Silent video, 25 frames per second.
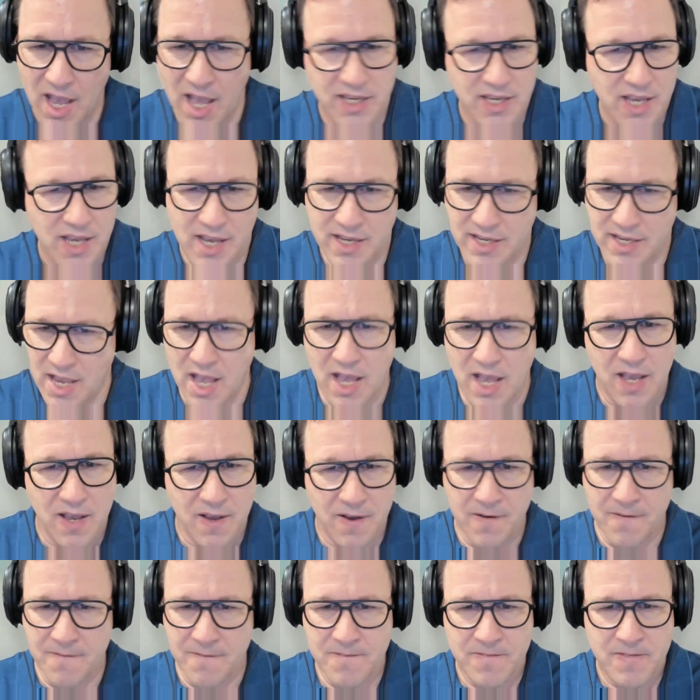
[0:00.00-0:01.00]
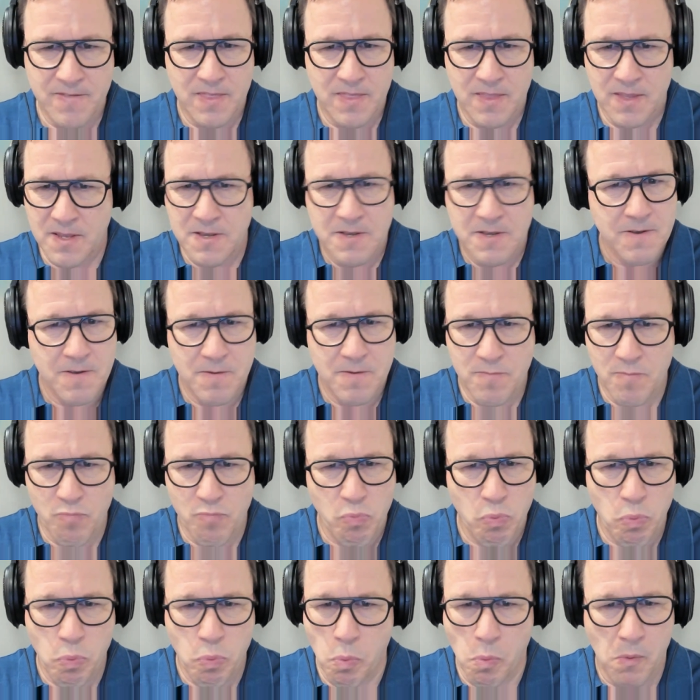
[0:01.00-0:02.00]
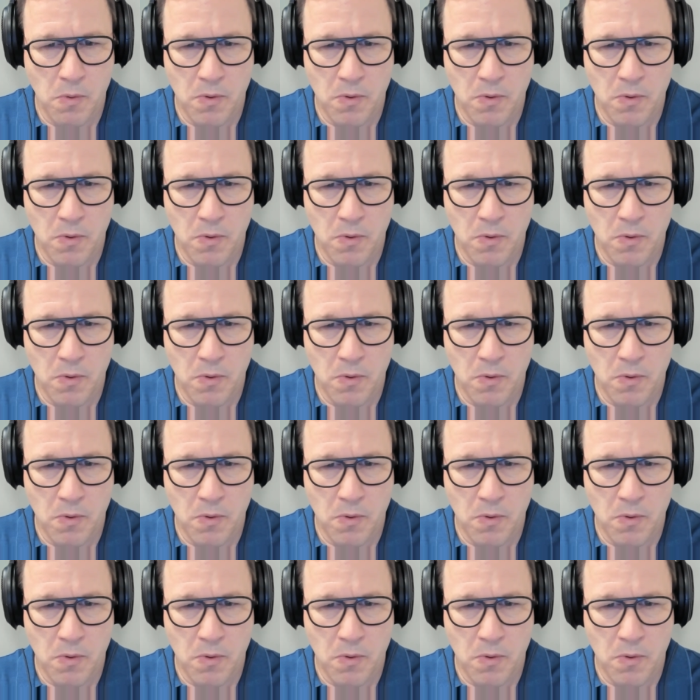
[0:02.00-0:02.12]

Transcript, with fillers: yeah, yeah, yeah, aggregating them all in one place.